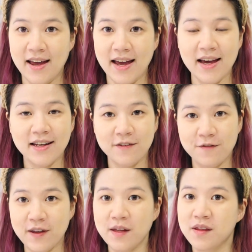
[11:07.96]
And the
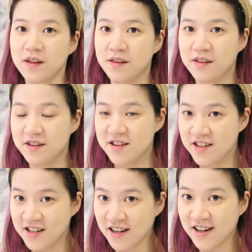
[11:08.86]
face is
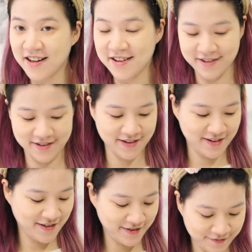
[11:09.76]
done.
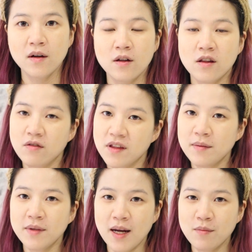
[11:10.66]
So
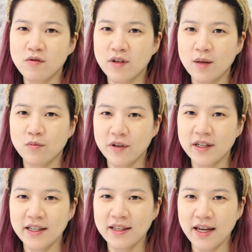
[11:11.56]
sometimes when I'm
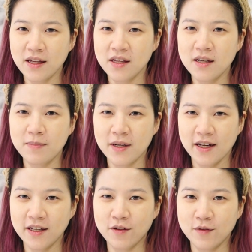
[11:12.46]
really lazy but
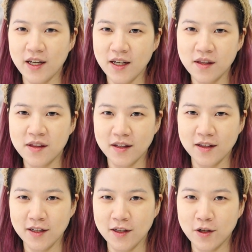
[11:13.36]
I need to
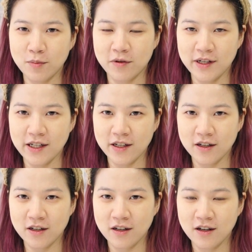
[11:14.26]
instantly look
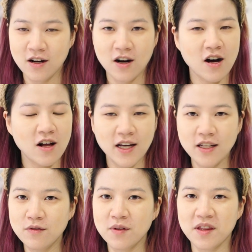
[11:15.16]
prettier, all
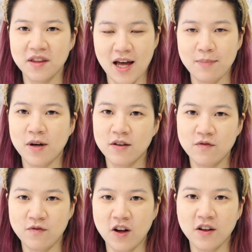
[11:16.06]
I do is slap on
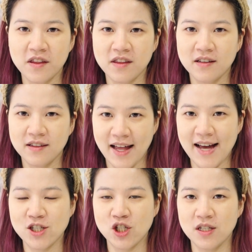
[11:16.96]
false
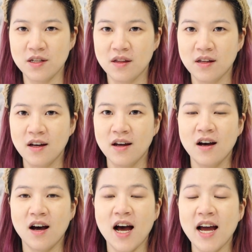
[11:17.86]
lashes.
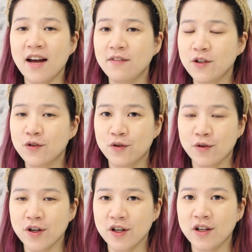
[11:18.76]
I have a
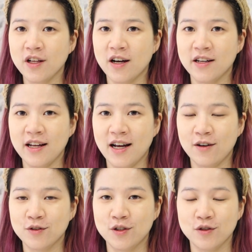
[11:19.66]
tutorial on
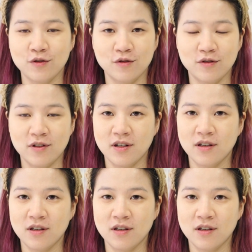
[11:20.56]
how to